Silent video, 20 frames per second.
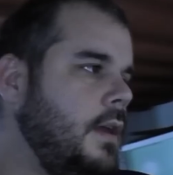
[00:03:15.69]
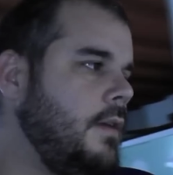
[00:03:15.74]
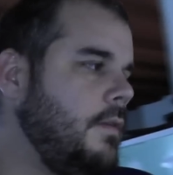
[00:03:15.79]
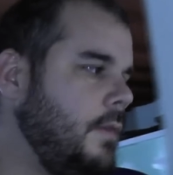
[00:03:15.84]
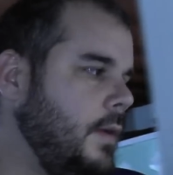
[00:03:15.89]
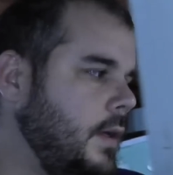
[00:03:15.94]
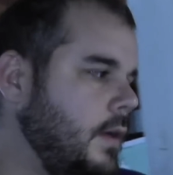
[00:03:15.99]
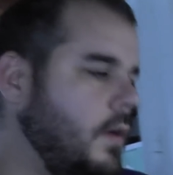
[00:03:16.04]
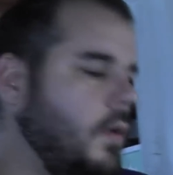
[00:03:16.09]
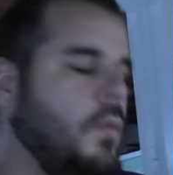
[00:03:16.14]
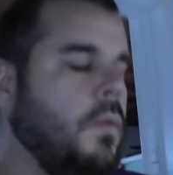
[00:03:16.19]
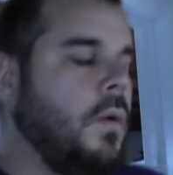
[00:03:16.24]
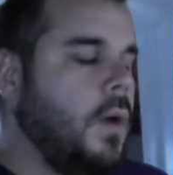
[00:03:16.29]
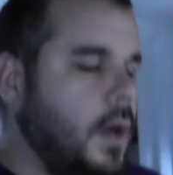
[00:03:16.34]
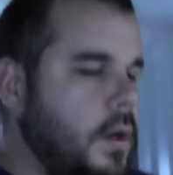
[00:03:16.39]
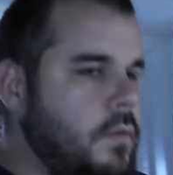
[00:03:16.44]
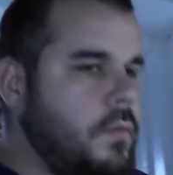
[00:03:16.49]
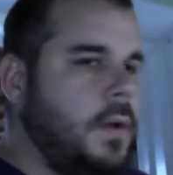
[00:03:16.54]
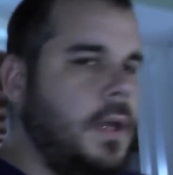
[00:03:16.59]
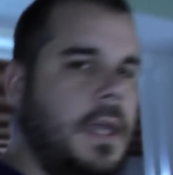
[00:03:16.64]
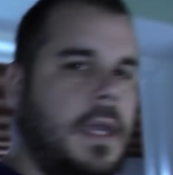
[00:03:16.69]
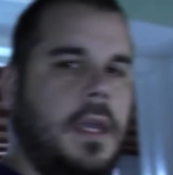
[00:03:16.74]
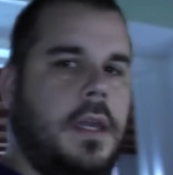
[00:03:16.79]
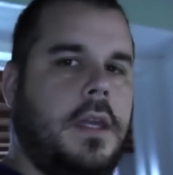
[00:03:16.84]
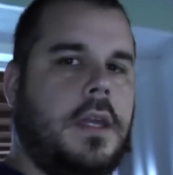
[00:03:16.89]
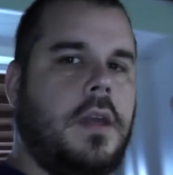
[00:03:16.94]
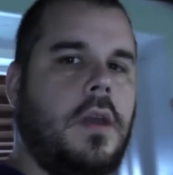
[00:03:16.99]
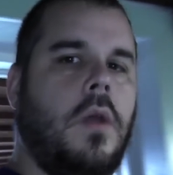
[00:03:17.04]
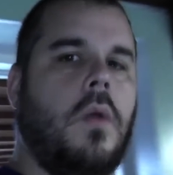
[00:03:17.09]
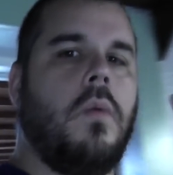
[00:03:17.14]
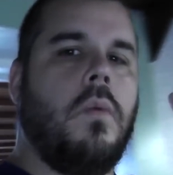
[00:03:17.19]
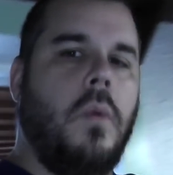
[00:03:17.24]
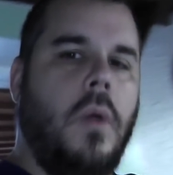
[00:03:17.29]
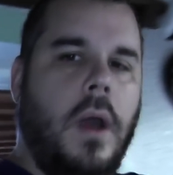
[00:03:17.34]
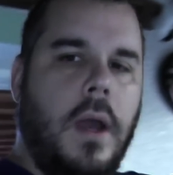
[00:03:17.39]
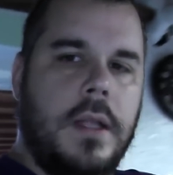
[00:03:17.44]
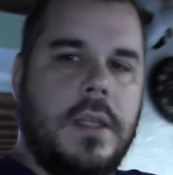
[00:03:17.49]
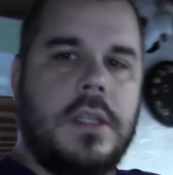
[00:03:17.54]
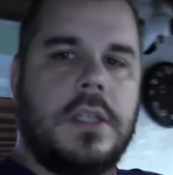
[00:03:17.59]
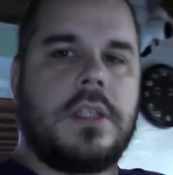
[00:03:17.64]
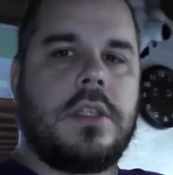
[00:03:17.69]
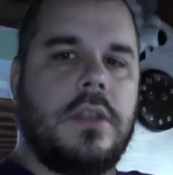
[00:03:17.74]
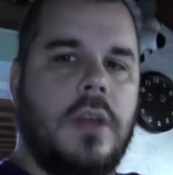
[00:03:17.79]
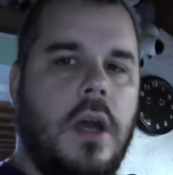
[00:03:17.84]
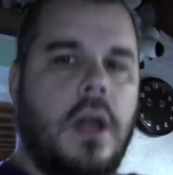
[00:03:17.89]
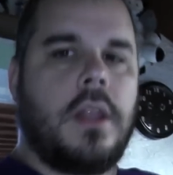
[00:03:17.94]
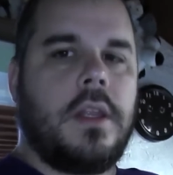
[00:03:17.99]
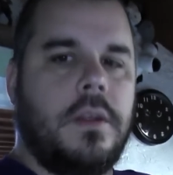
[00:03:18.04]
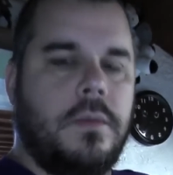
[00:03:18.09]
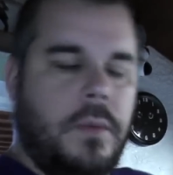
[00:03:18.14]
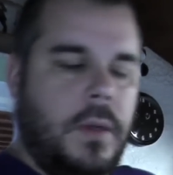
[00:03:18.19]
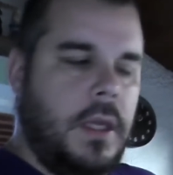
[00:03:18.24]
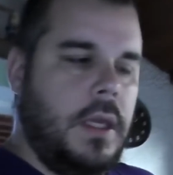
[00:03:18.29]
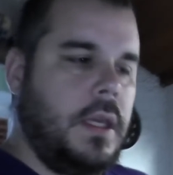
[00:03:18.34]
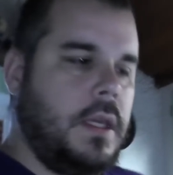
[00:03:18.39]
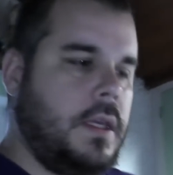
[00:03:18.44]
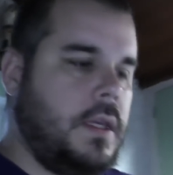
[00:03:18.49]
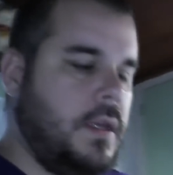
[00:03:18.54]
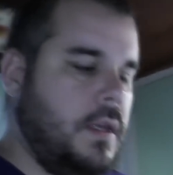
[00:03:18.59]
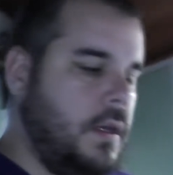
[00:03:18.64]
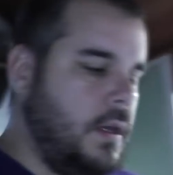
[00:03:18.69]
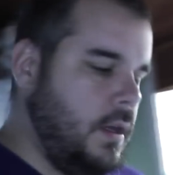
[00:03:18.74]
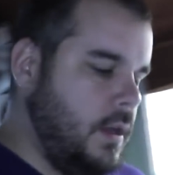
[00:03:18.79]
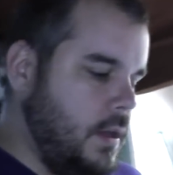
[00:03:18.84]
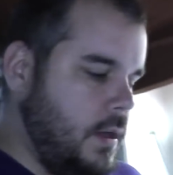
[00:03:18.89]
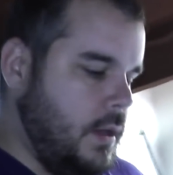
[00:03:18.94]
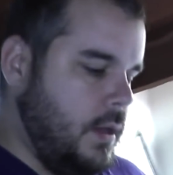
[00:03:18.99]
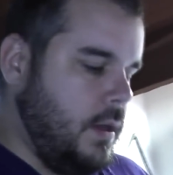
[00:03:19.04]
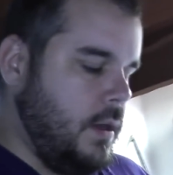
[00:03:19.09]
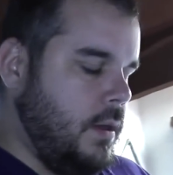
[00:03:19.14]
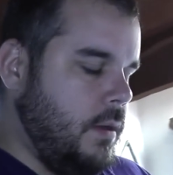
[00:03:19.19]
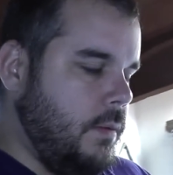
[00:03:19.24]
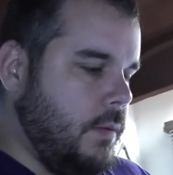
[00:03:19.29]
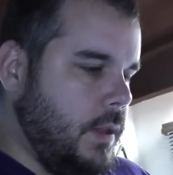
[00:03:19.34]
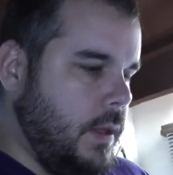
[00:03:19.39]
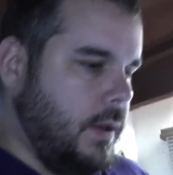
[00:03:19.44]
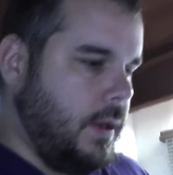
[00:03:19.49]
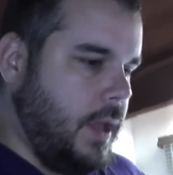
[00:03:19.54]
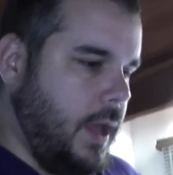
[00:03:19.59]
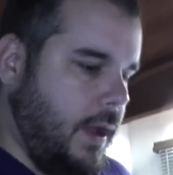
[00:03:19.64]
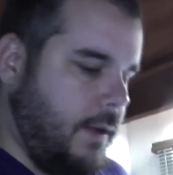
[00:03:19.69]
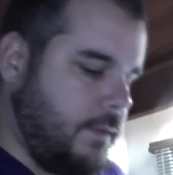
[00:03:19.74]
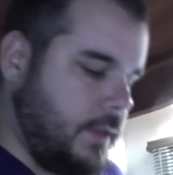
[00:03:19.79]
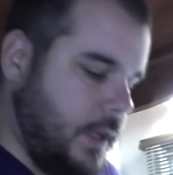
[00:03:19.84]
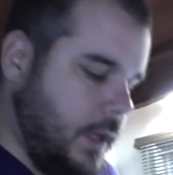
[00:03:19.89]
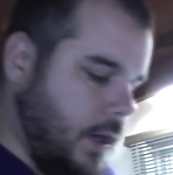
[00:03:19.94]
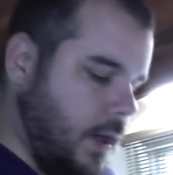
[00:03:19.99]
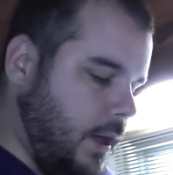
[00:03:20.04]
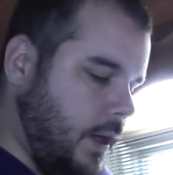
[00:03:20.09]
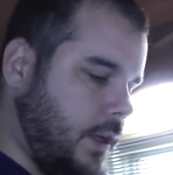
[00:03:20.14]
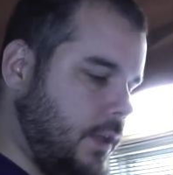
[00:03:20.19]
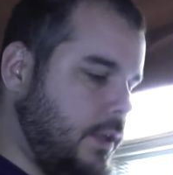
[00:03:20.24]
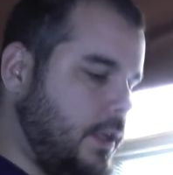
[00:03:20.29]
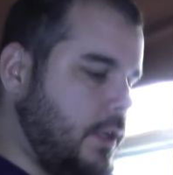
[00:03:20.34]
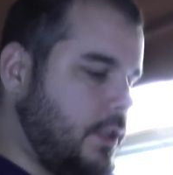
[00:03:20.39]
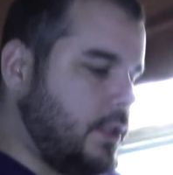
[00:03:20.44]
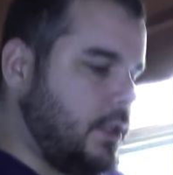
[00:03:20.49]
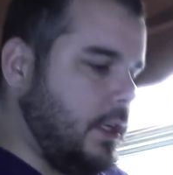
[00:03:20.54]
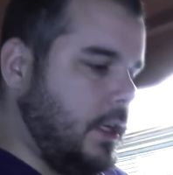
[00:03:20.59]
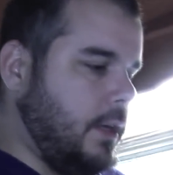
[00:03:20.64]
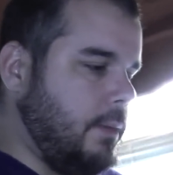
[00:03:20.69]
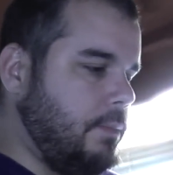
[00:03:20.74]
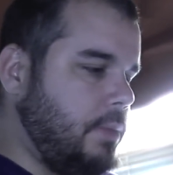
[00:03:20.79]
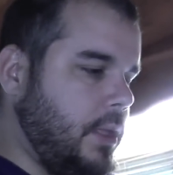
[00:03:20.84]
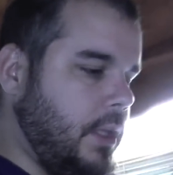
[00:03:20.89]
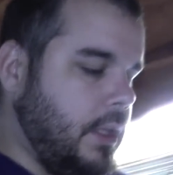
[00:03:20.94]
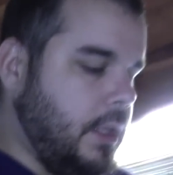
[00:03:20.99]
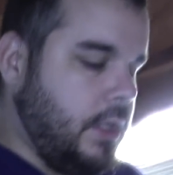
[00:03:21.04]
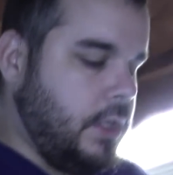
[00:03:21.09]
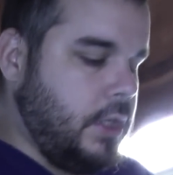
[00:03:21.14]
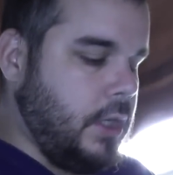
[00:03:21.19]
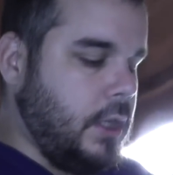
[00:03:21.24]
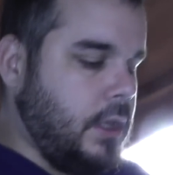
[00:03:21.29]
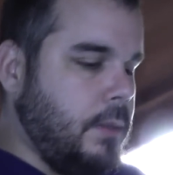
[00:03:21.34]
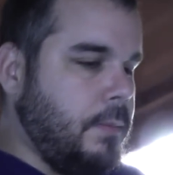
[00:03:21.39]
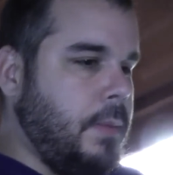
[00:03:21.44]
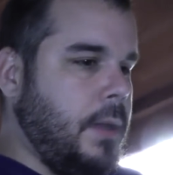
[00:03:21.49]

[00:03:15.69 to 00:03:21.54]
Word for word: If we can go 1 week, one solid week, without having the air conditioning completely shit the